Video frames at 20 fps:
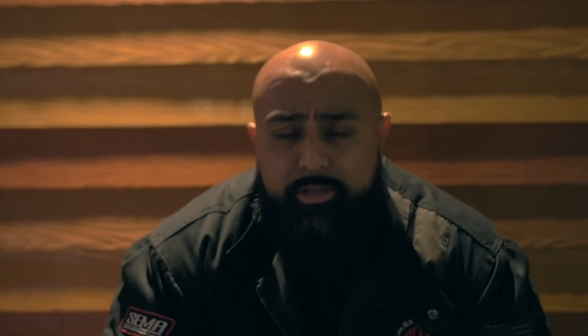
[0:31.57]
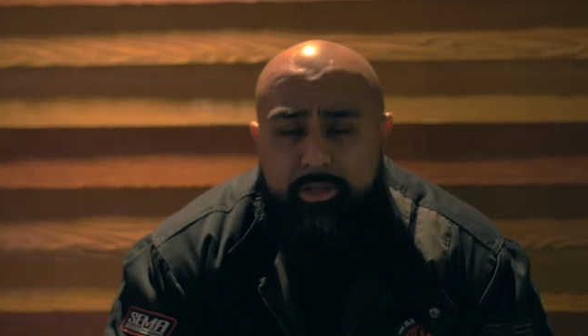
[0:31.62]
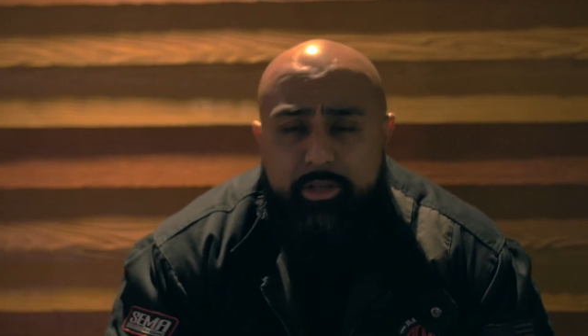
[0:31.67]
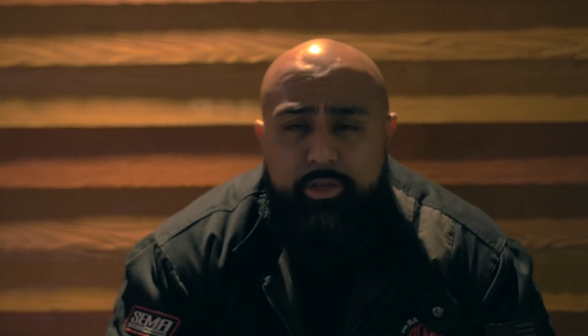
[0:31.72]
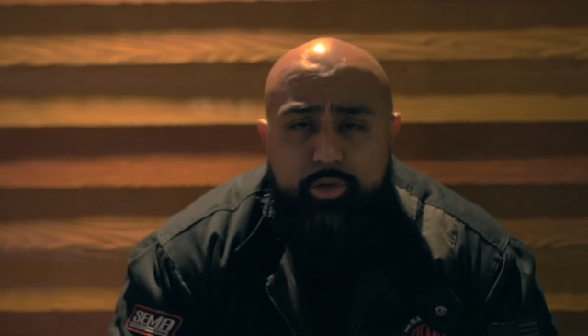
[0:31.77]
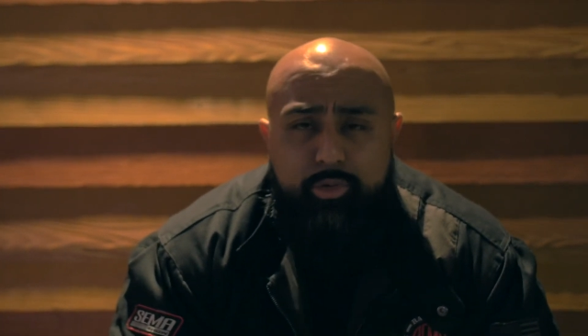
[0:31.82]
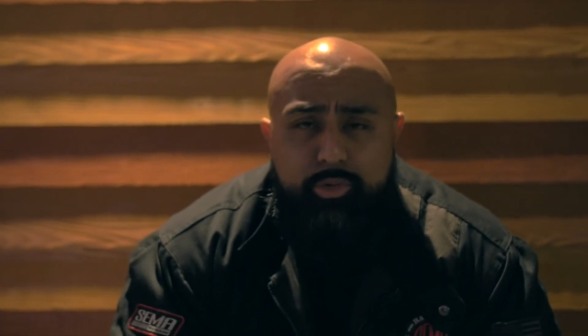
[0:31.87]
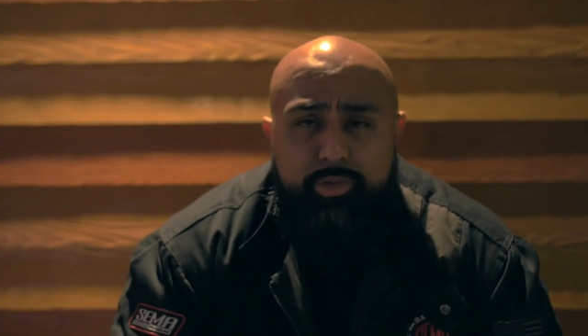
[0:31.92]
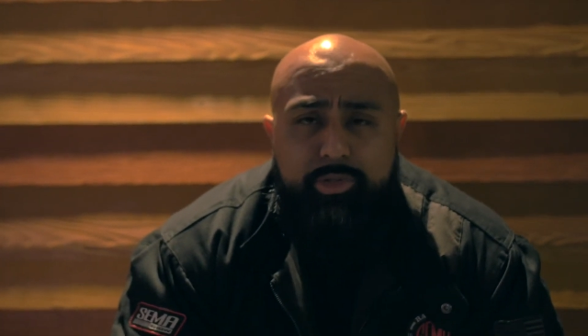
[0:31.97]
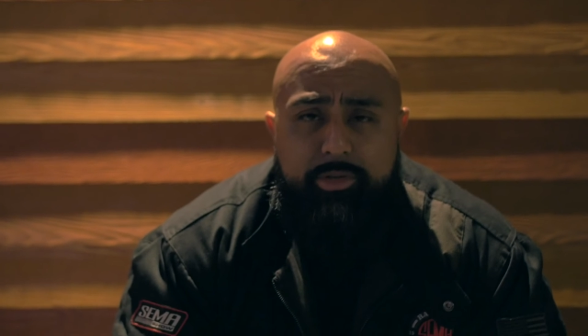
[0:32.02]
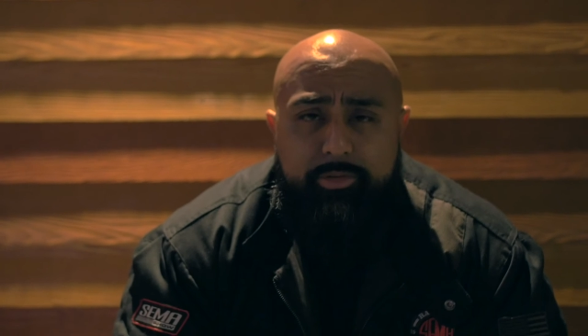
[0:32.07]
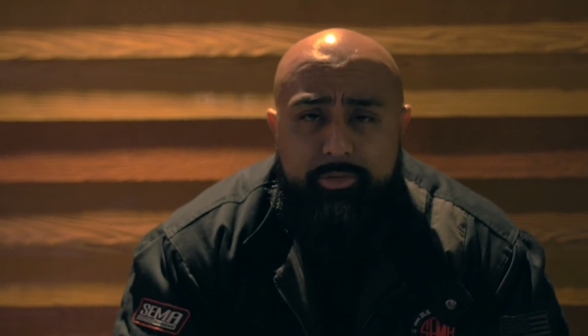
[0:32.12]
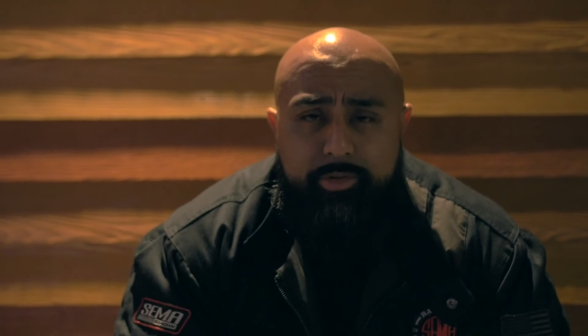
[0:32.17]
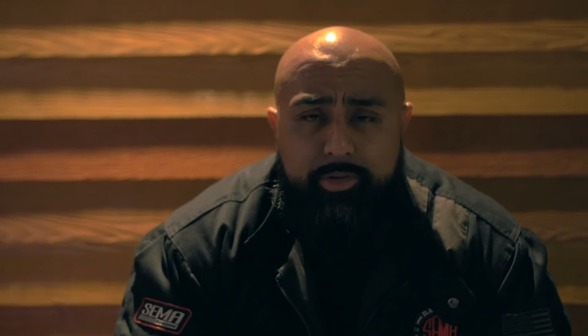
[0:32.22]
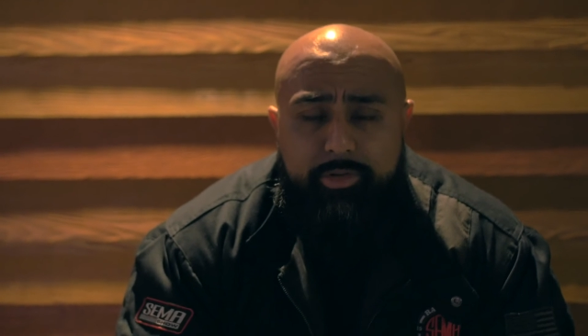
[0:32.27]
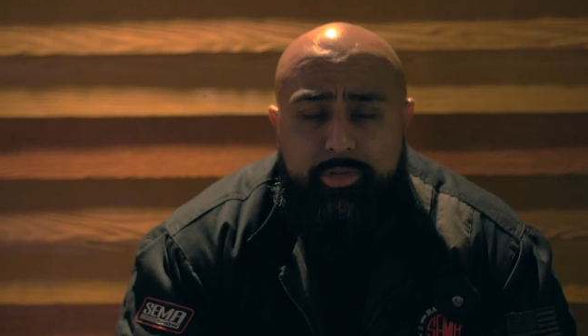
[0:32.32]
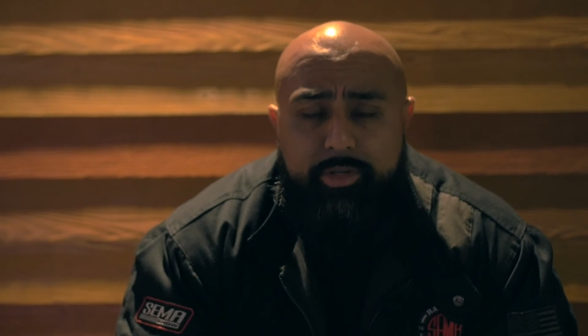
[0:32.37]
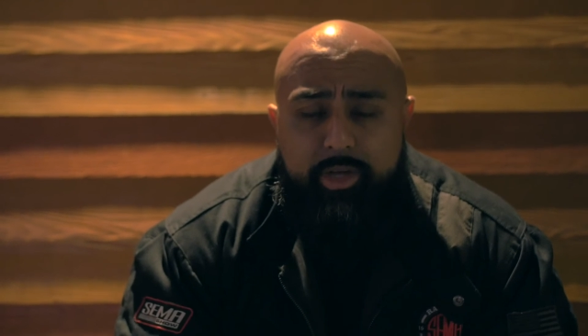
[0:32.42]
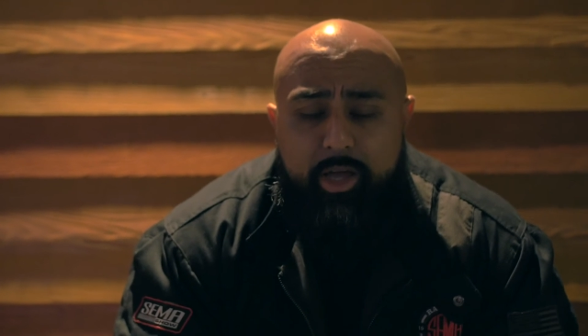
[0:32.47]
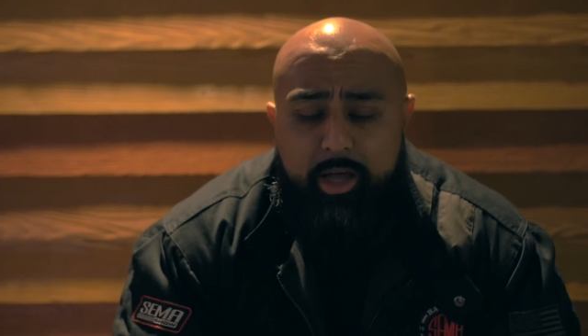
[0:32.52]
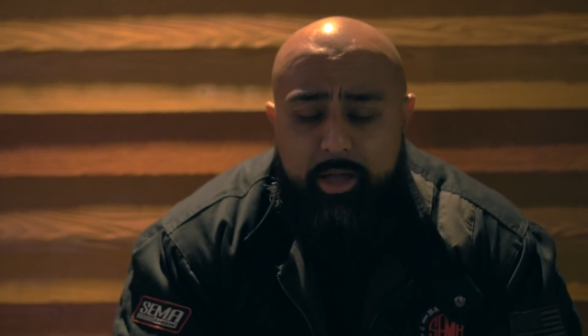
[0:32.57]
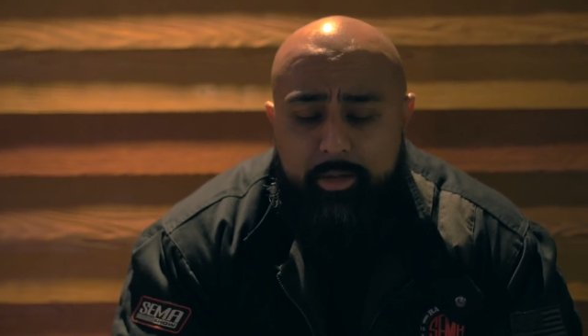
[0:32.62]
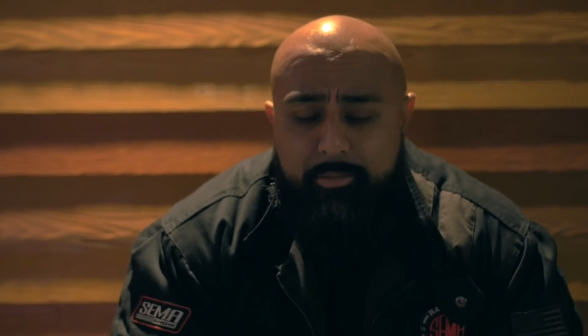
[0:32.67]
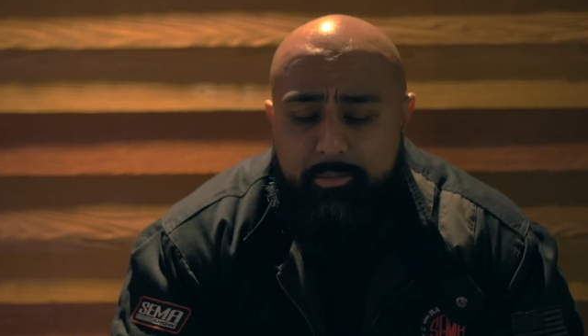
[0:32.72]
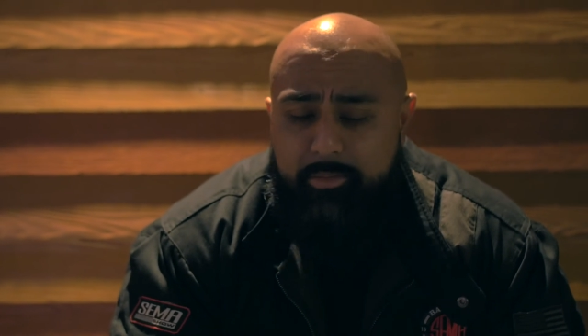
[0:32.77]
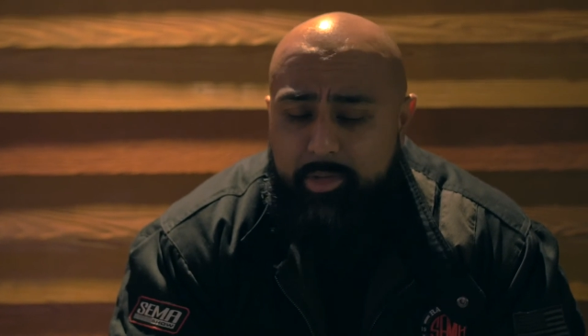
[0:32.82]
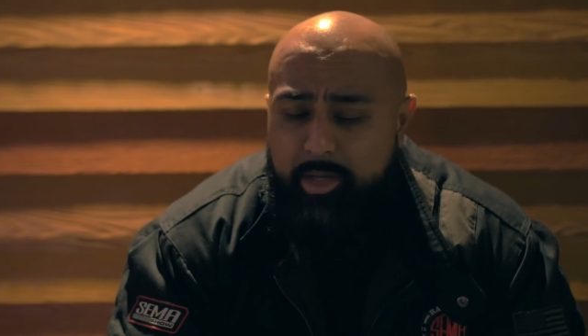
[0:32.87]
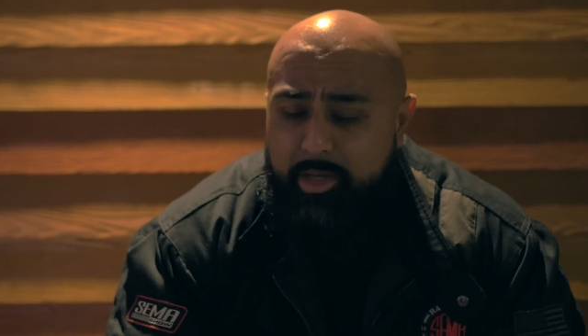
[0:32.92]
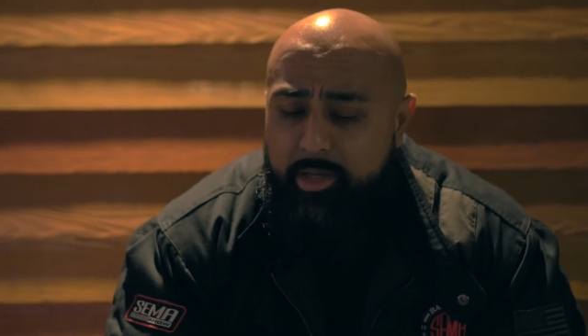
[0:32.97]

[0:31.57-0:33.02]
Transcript: the use of your time.